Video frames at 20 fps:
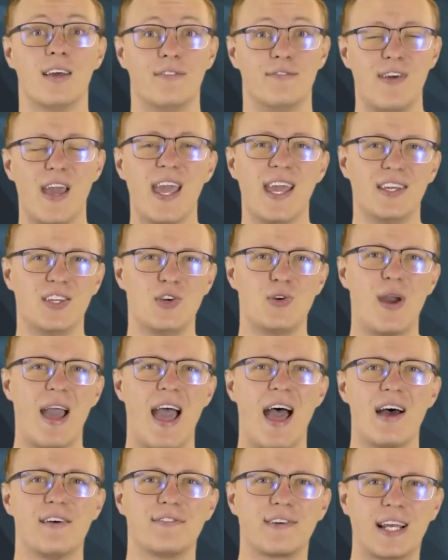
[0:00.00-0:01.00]
There you
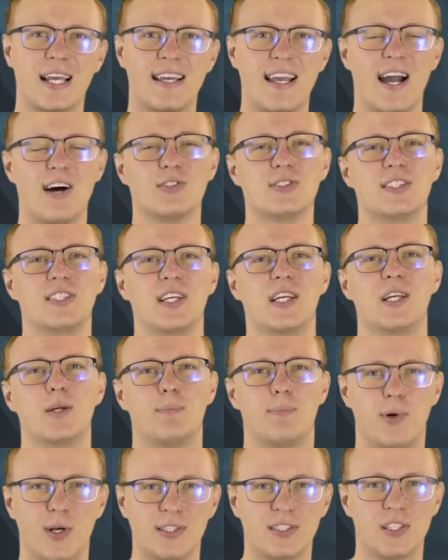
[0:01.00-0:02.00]
have counting
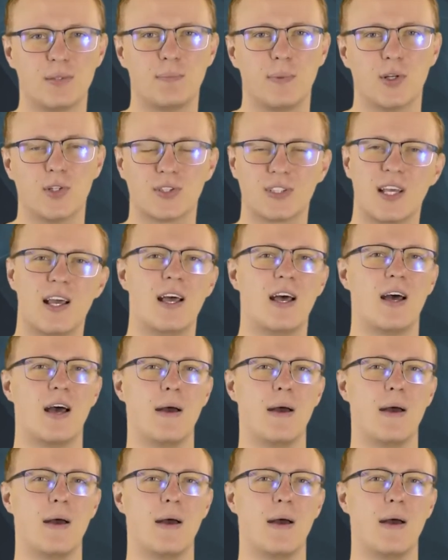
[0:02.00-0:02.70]
principles